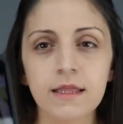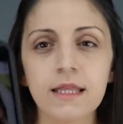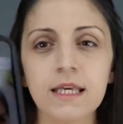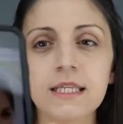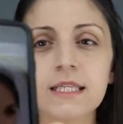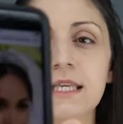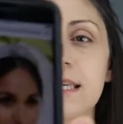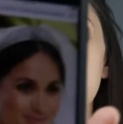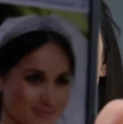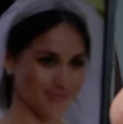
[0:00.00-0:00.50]

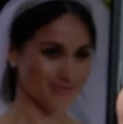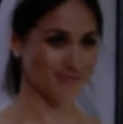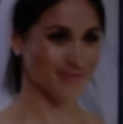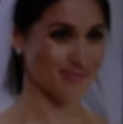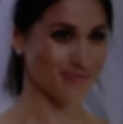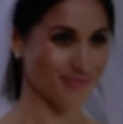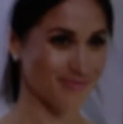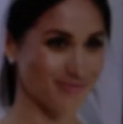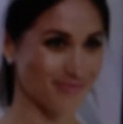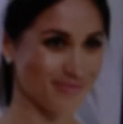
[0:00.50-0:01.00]
This is the
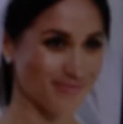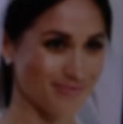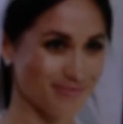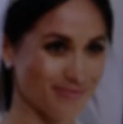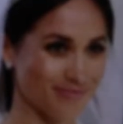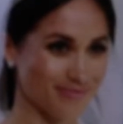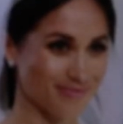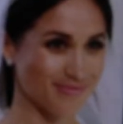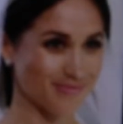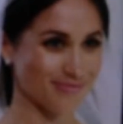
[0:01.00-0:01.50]
look.
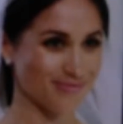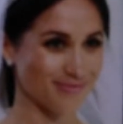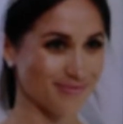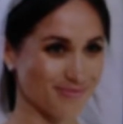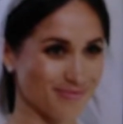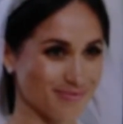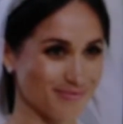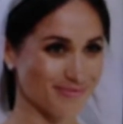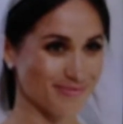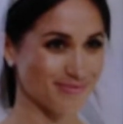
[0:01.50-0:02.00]
That is
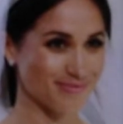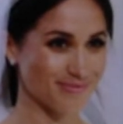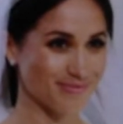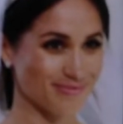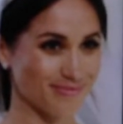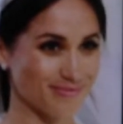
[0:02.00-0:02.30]
the look.